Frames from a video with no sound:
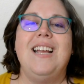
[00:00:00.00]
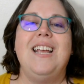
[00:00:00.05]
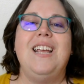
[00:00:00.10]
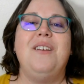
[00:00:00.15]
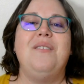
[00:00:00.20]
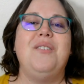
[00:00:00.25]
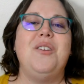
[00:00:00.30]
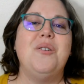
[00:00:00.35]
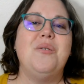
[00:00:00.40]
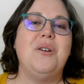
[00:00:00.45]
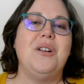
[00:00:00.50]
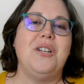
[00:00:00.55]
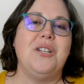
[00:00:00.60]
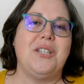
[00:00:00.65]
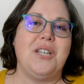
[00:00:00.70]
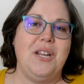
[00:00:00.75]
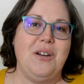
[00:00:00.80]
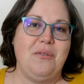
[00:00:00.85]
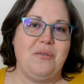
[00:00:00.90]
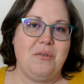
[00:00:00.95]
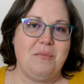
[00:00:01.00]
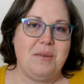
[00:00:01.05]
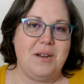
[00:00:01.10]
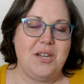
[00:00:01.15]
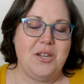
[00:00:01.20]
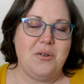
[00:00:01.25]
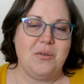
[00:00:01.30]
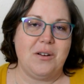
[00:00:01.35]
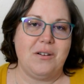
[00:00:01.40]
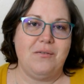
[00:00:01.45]
If you are looking for
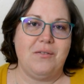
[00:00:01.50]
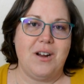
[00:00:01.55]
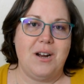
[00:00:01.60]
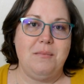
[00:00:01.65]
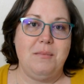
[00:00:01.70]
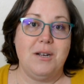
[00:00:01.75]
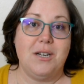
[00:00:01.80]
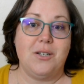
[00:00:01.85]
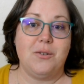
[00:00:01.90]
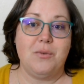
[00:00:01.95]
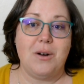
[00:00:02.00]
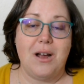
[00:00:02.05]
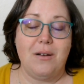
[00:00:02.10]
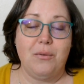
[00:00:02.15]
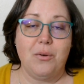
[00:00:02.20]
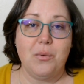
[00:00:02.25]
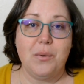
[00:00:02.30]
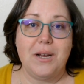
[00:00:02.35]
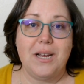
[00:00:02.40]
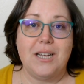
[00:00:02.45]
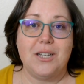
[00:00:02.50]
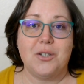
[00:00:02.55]
me, you can find me on Ravelry